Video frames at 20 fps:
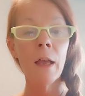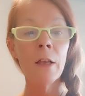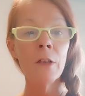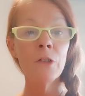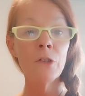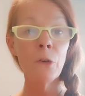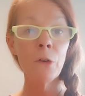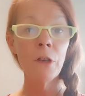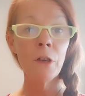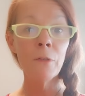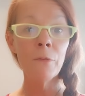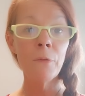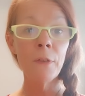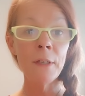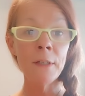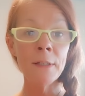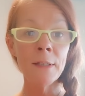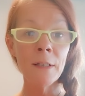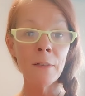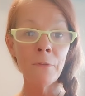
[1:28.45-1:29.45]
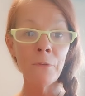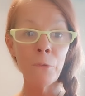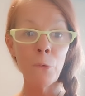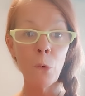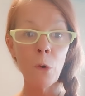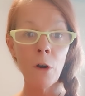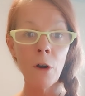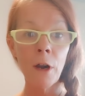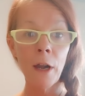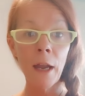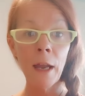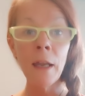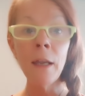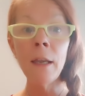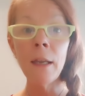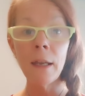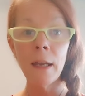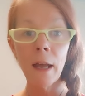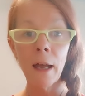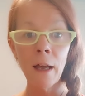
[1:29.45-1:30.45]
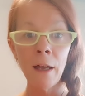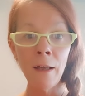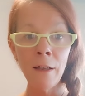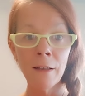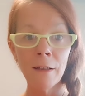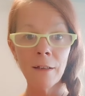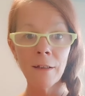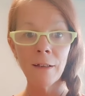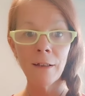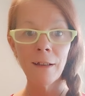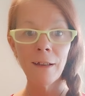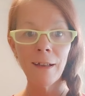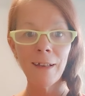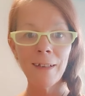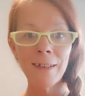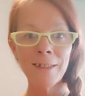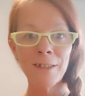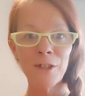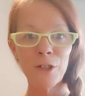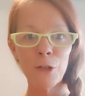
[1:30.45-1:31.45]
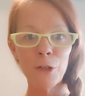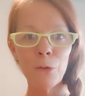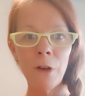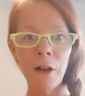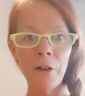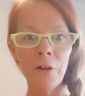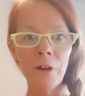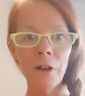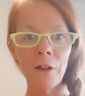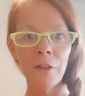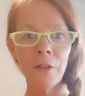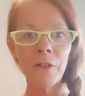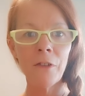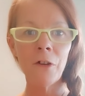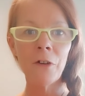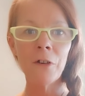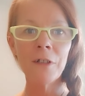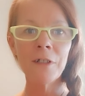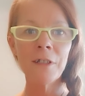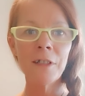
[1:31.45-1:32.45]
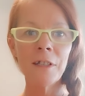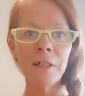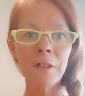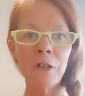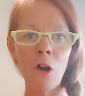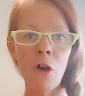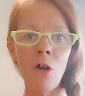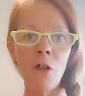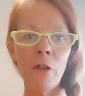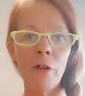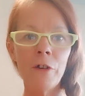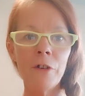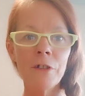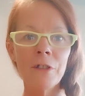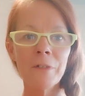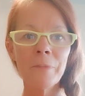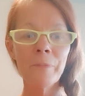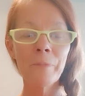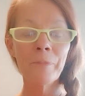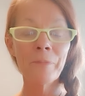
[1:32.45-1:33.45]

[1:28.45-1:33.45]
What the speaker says: So your visa for India is $213.